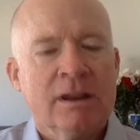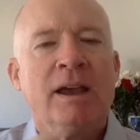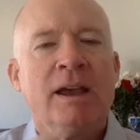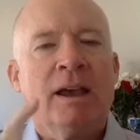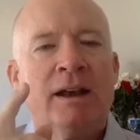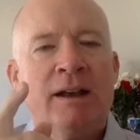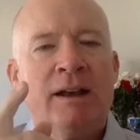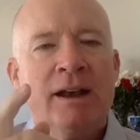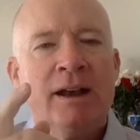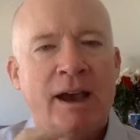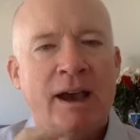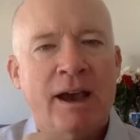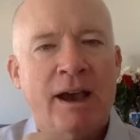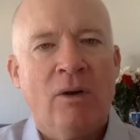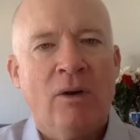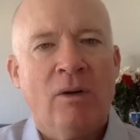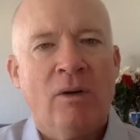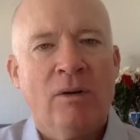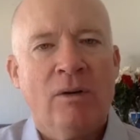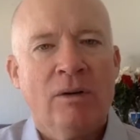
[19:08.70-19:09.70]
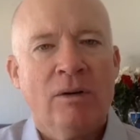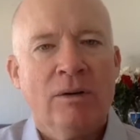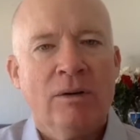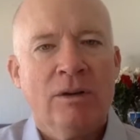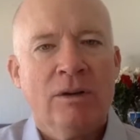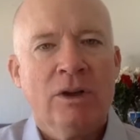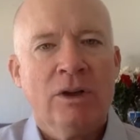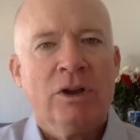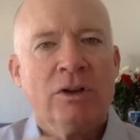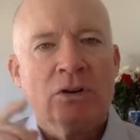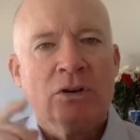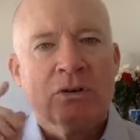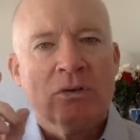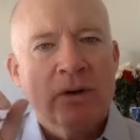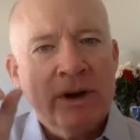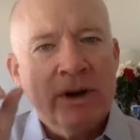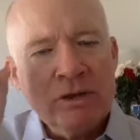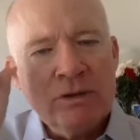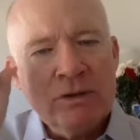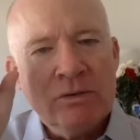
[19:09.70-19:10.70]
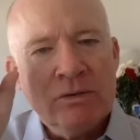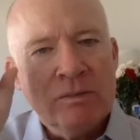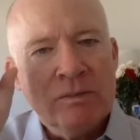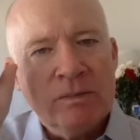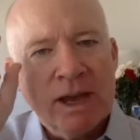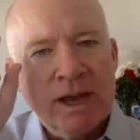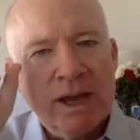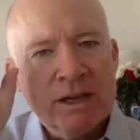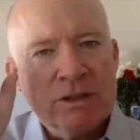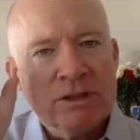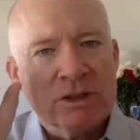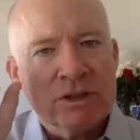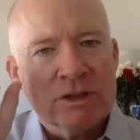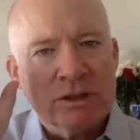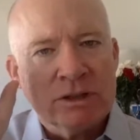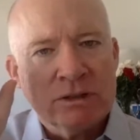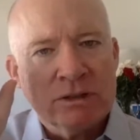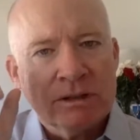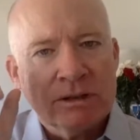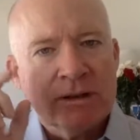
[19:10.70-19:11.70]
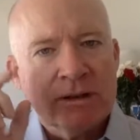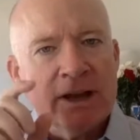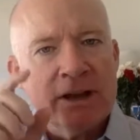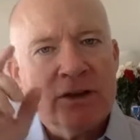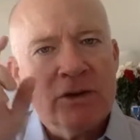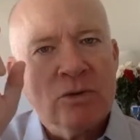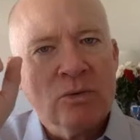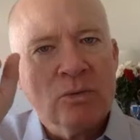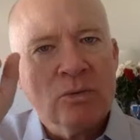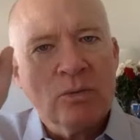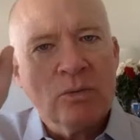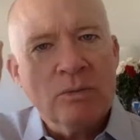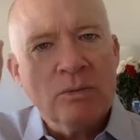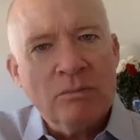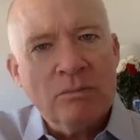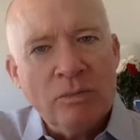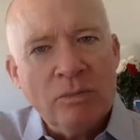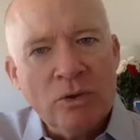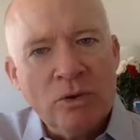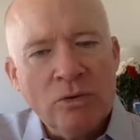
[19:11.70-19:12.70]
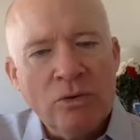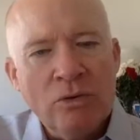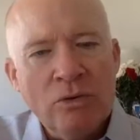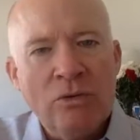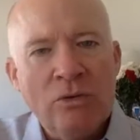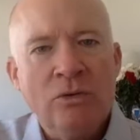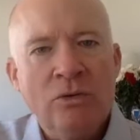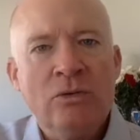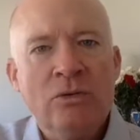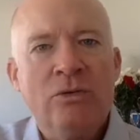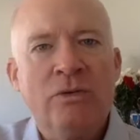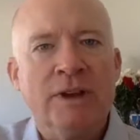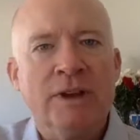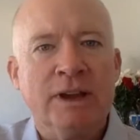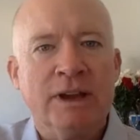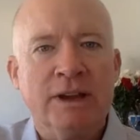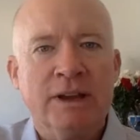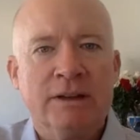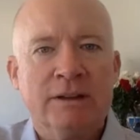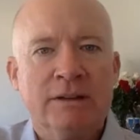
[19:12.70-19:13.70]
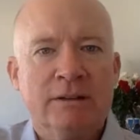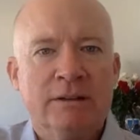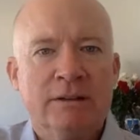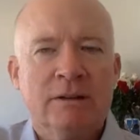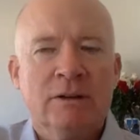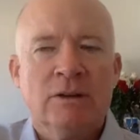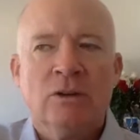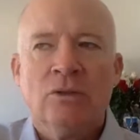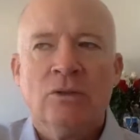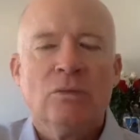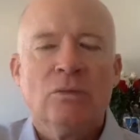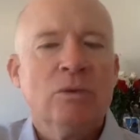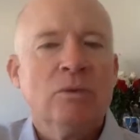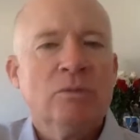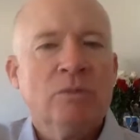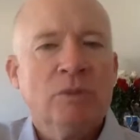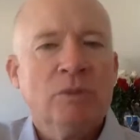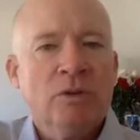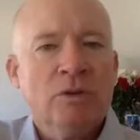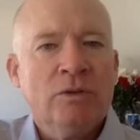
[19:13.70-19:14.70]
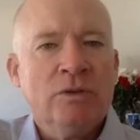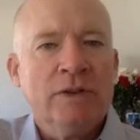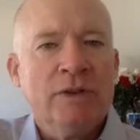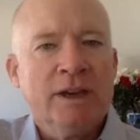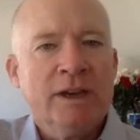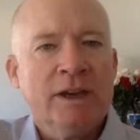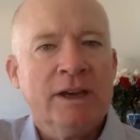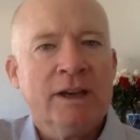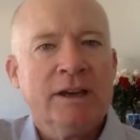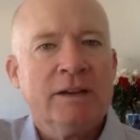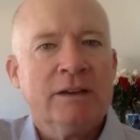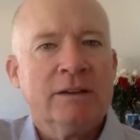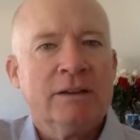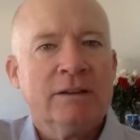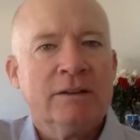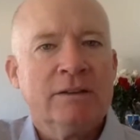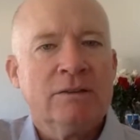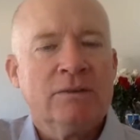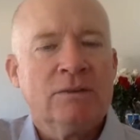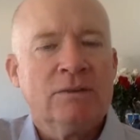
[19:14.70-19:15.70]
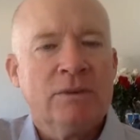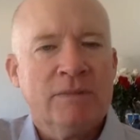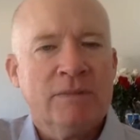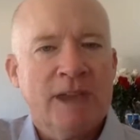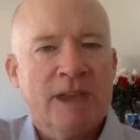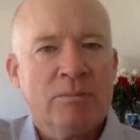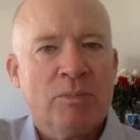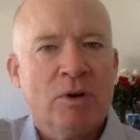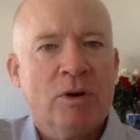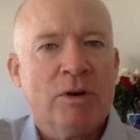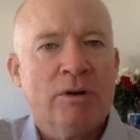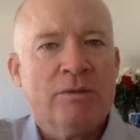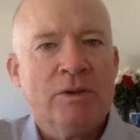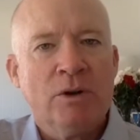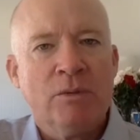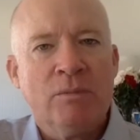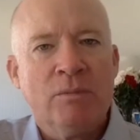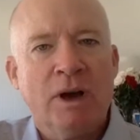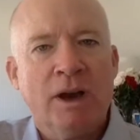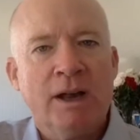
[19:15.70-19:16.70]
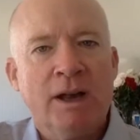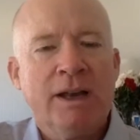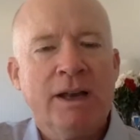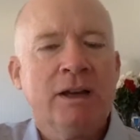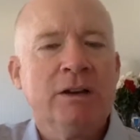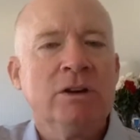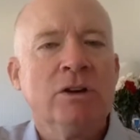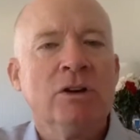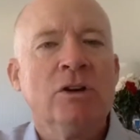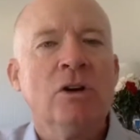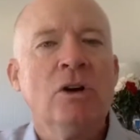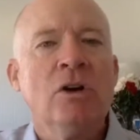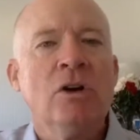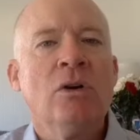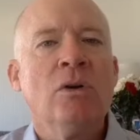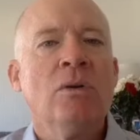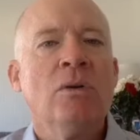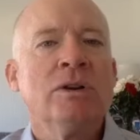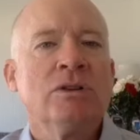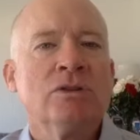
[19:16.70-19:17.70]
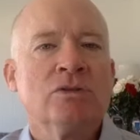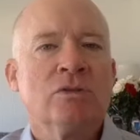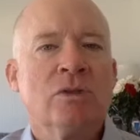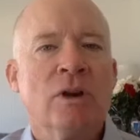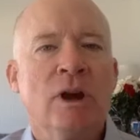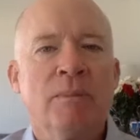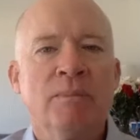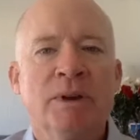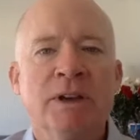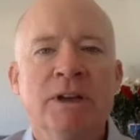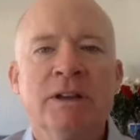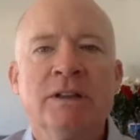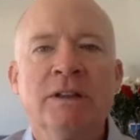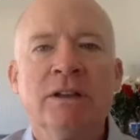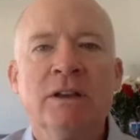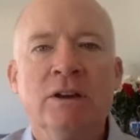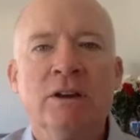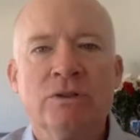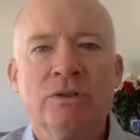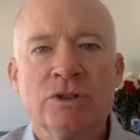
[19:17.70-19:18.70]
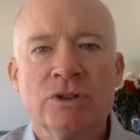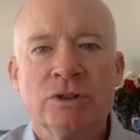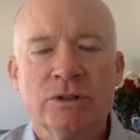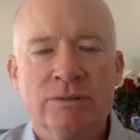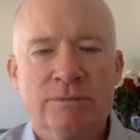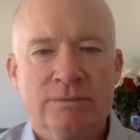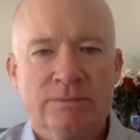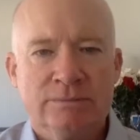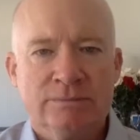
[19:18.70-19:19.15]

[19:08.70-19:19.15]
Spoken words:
And now you're going to imagine that you're removing it from that part of your body, and go and drop it in the ocean.